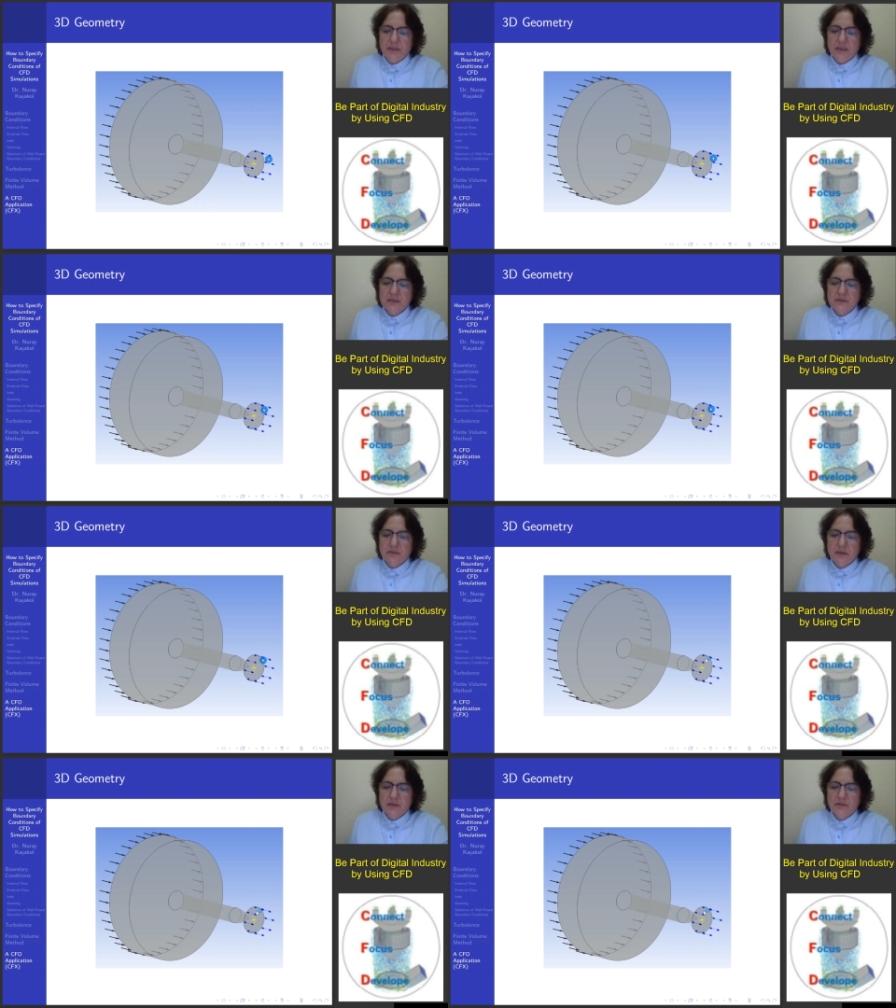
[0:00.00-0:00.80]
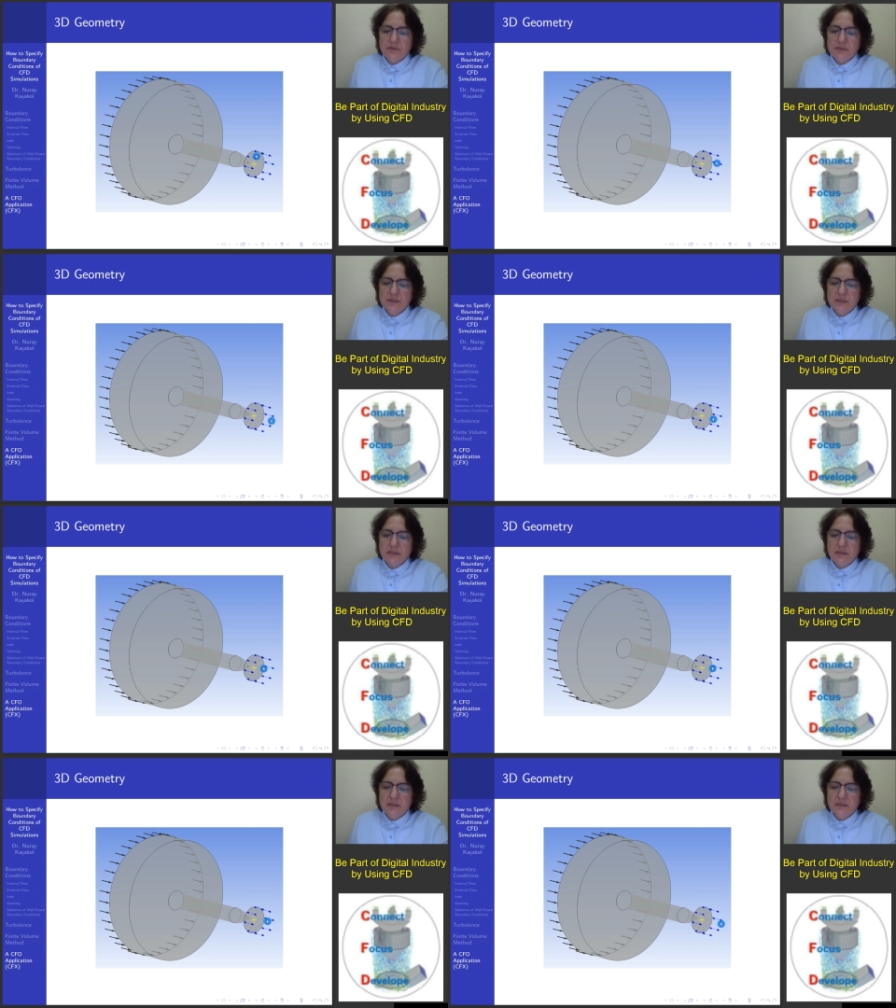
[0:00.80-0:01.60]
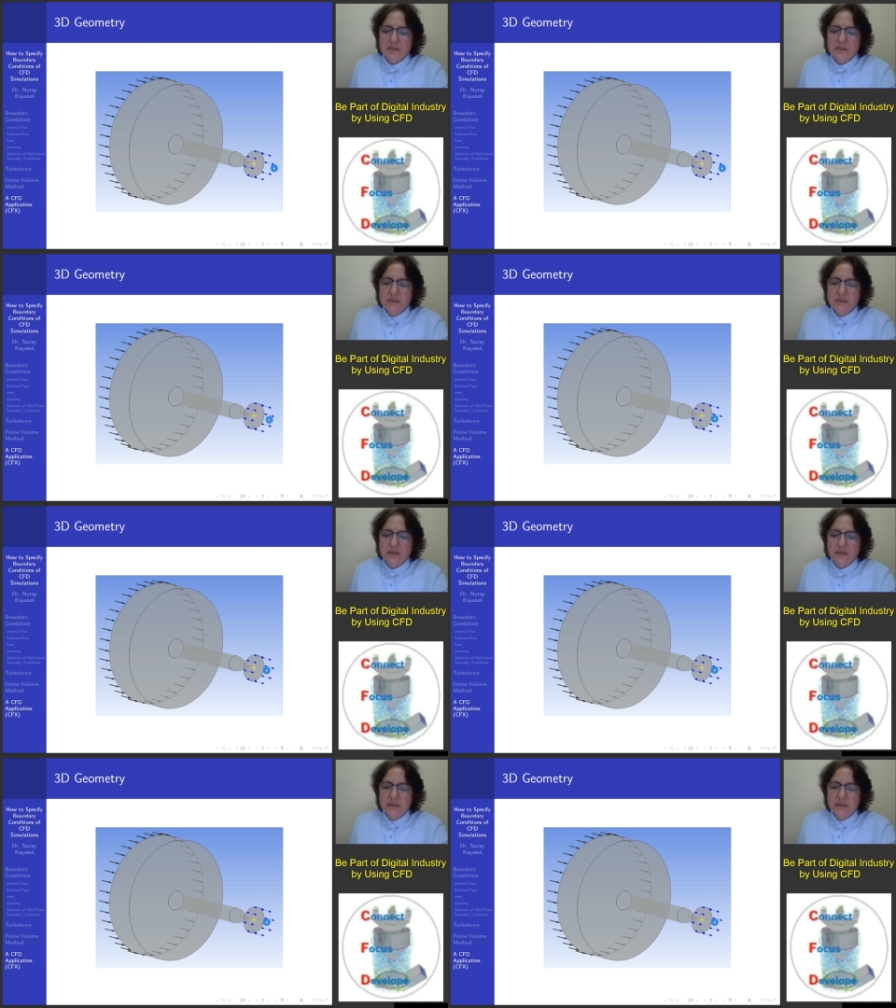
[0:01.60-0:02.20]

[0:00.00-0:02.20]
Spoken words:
That's why you see this